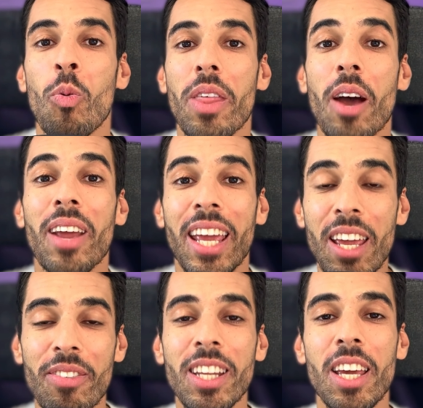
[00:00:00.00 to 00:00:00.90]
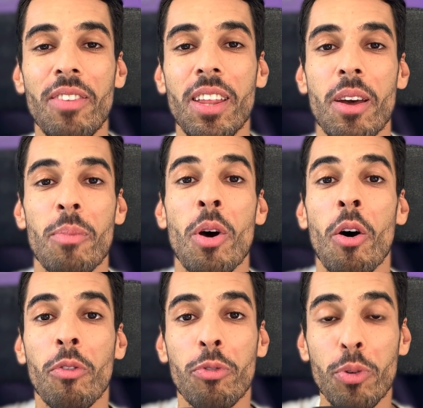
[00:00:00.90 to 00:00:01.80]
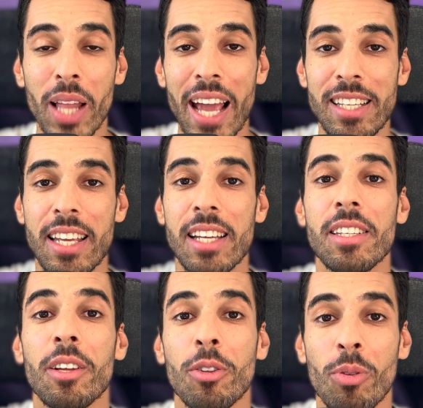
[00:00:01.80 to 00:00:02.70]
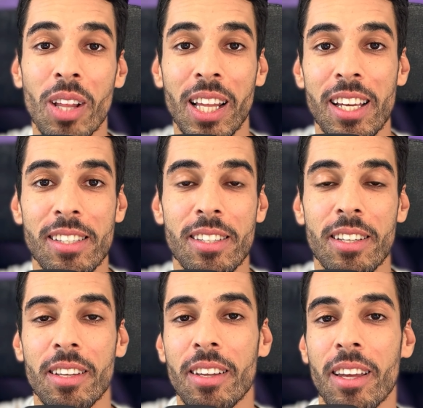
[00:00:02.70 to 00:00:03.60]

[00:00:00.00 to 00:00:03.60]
without even giving them full access to the list?